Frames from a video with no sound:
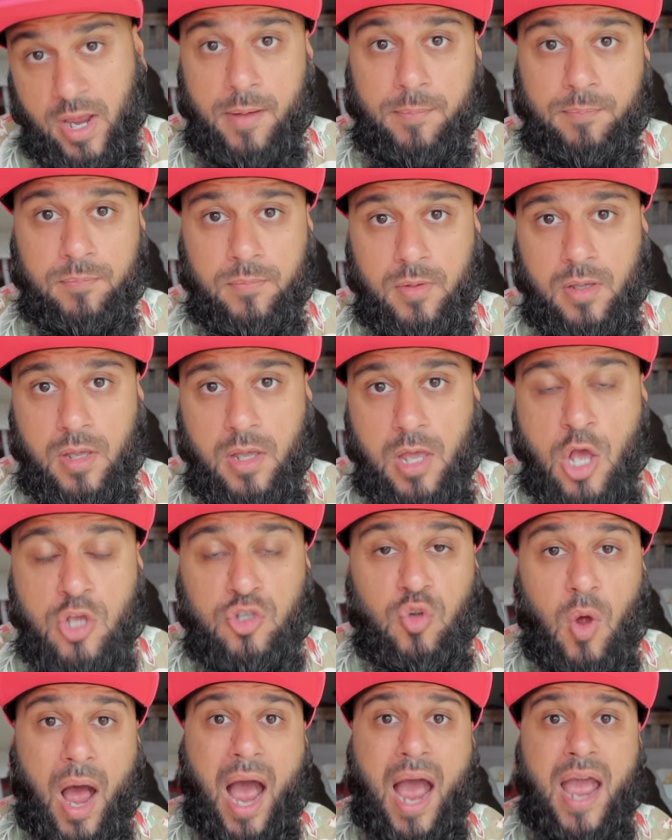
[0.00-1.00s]
Yeah?
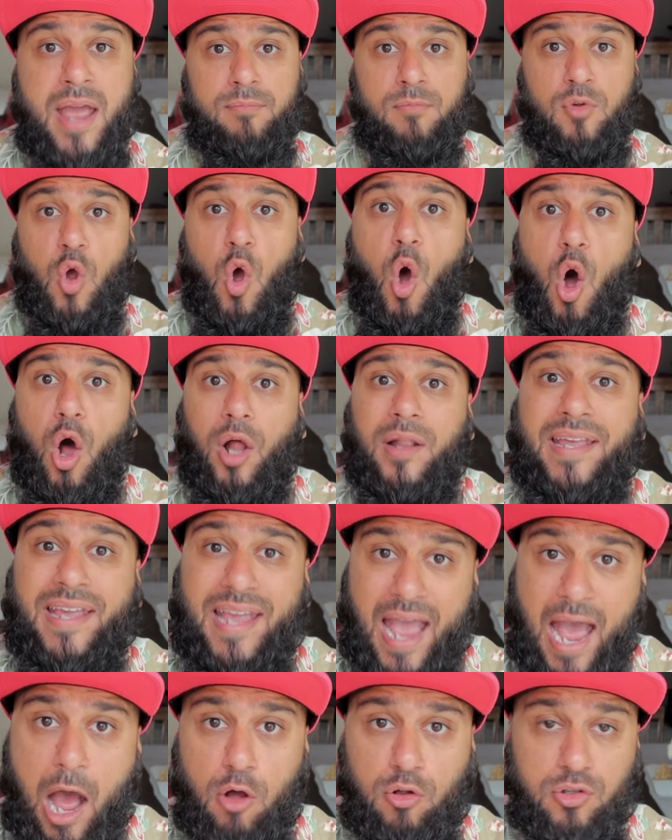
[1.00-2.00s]
So I am
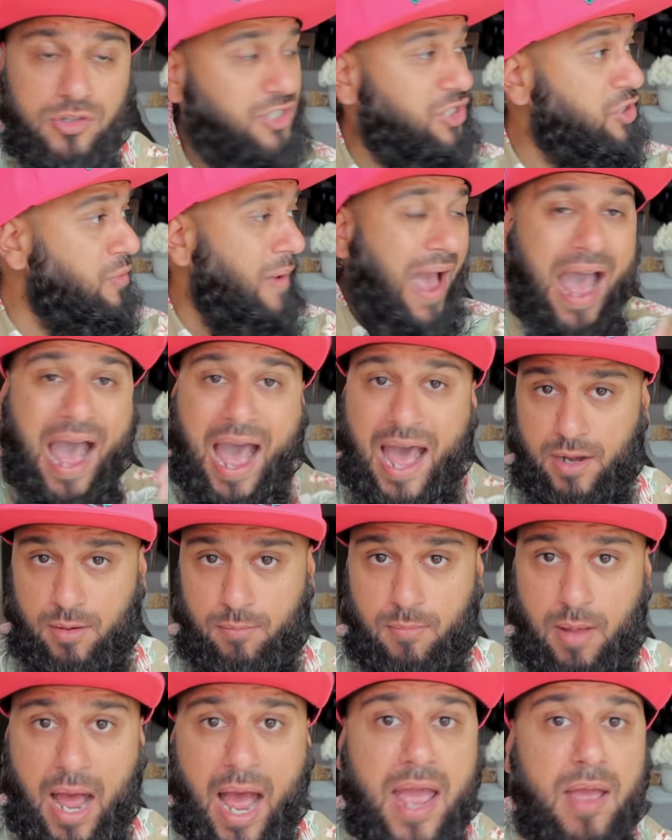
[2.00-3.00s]
calling out to
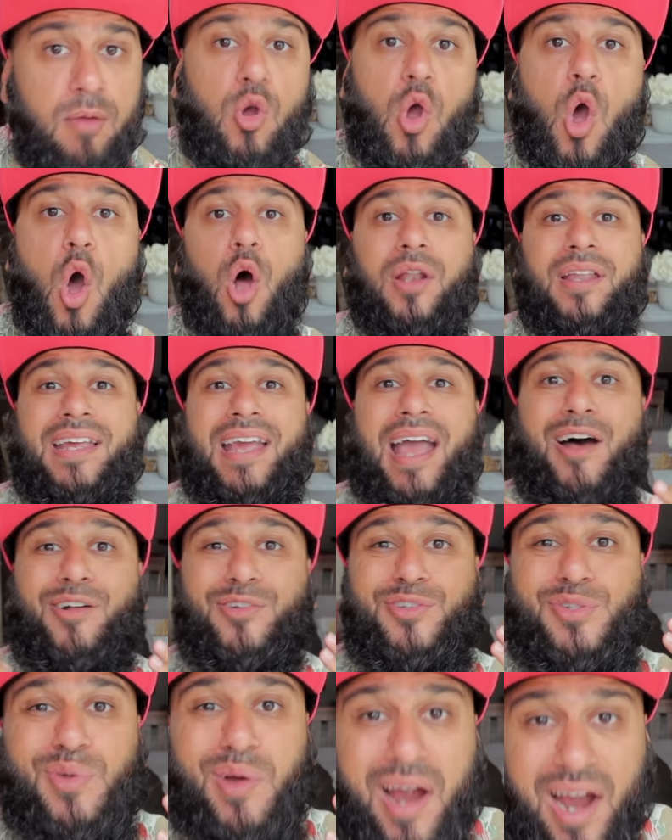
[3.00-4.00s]
Adam. I am calling
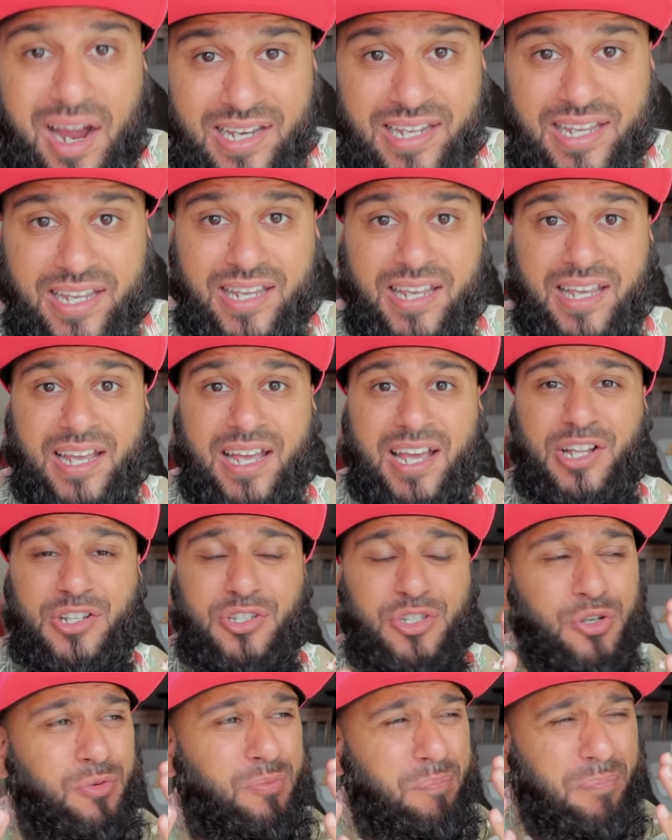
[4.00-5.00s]
out to Ali
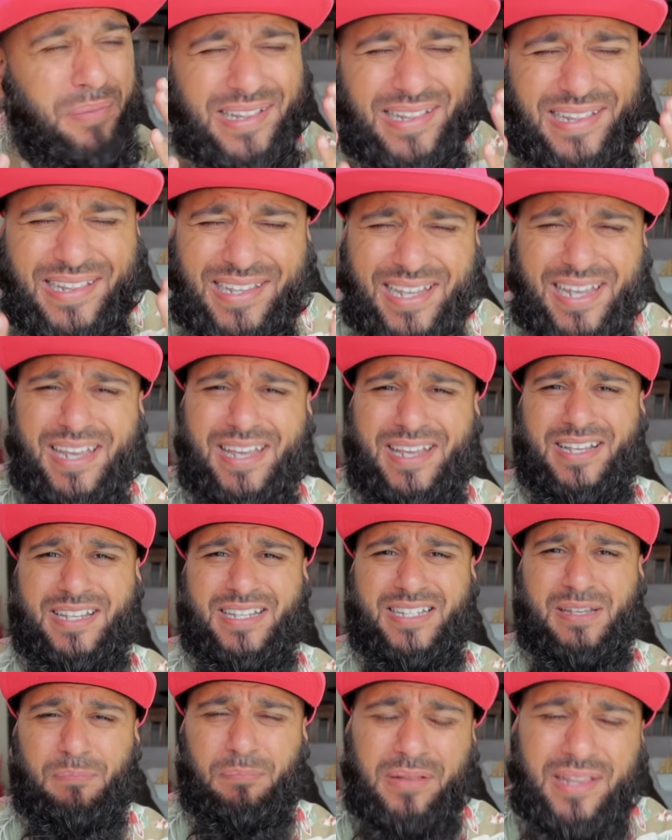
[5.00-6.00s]
to
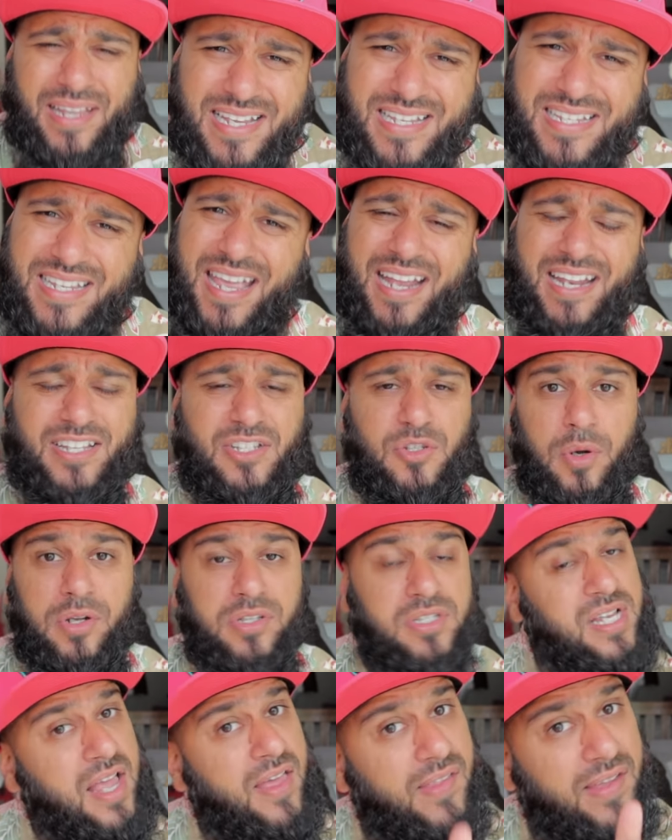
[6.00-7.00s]
please, please get it sorted
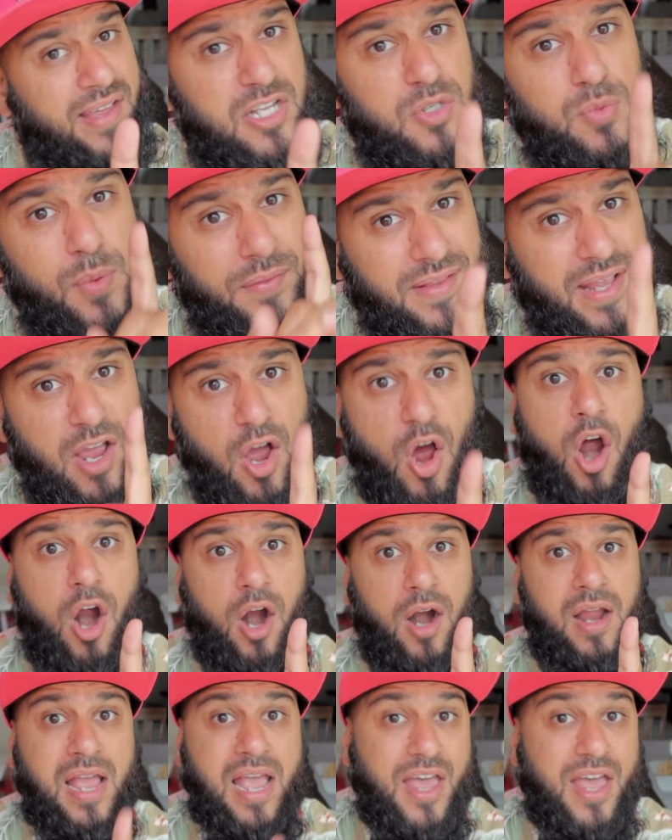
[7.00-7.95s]
together. And guess what they are?